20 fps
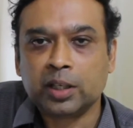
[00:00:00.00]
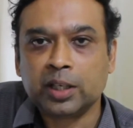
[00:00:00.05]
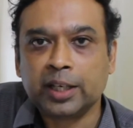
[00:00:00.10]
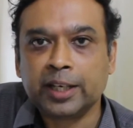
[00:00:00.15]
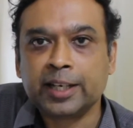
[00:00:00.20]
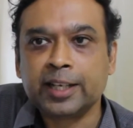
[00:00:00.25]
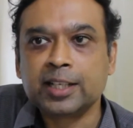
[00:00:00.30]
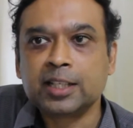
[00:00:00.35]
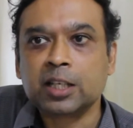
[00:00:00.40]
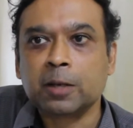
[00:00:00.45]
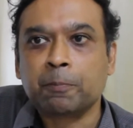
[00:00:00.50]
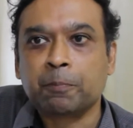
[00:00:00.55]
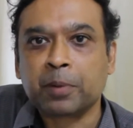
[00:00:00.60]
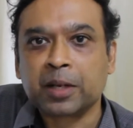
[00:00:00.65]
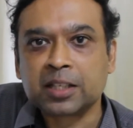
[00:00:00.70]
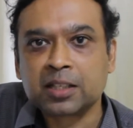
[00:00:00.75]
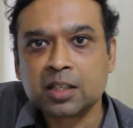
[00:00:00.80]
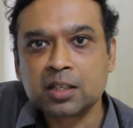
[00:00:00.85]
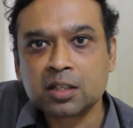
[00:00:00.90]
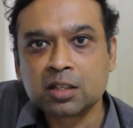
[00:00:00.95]
It is a
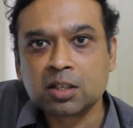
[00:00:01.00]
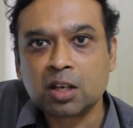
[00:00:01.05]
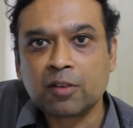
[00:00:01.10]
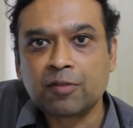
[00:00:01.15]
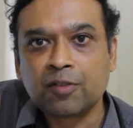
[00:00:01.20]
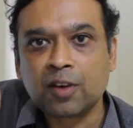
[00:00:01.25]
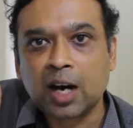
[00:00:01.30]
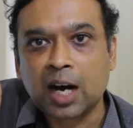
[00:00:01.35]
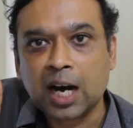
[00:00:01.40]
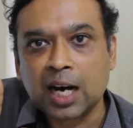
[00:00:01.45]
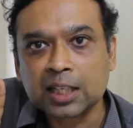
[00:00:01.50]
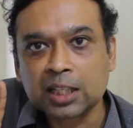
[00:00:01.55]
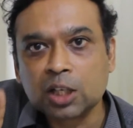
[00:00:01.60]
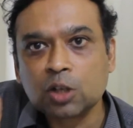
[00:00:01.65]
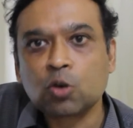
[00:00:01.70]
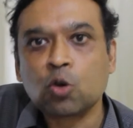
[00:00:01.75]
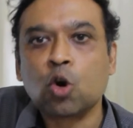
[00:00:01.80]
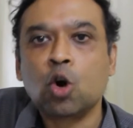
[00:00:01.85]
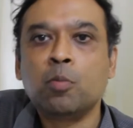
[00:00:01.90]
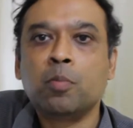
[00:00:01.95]
presence of
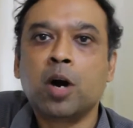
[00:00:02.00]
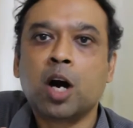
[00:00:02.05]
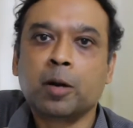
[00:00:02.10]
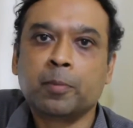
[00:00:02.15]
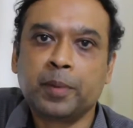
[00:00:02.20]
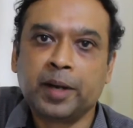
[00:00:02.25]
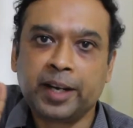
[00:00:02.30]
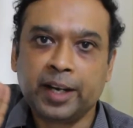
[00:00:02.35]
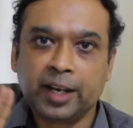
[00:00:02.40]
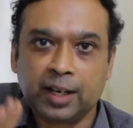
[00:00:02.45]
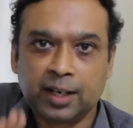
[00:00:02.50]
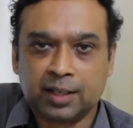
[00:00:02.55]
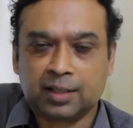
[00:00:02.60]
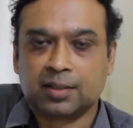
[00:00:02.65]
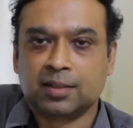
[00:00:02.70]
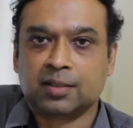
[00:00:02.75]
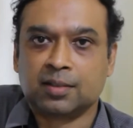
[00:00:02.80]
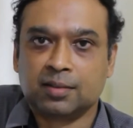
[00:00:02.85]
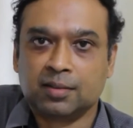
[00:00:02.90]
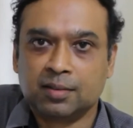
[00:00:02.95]
other comorbid
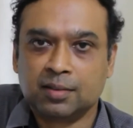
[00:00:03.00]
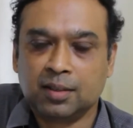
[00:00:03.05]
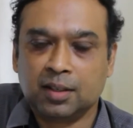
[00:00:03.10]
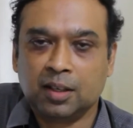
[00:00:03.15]
illness.